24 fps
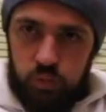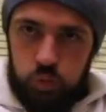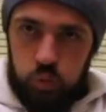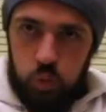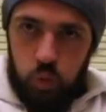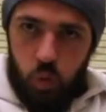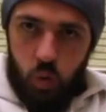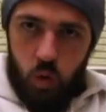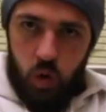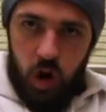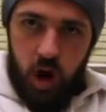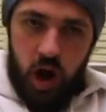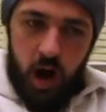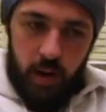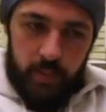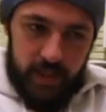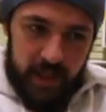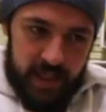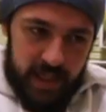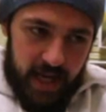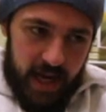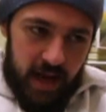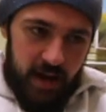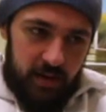We're
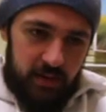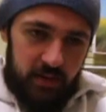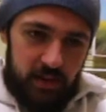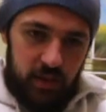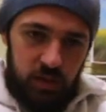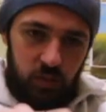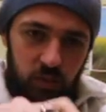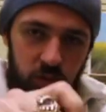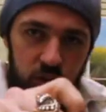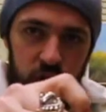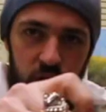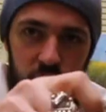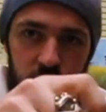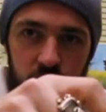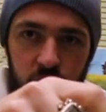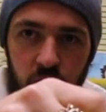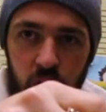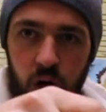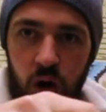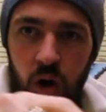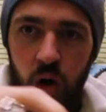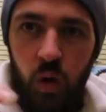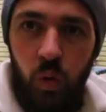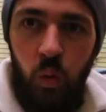coming down to just
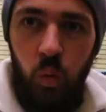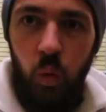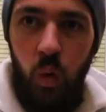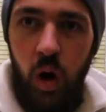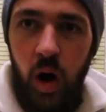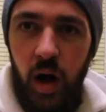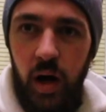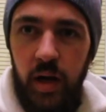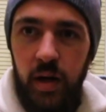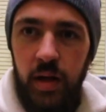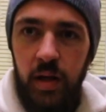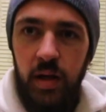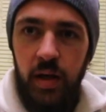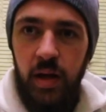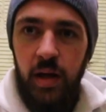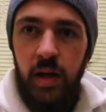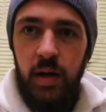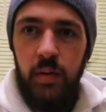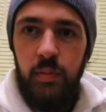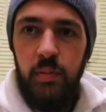one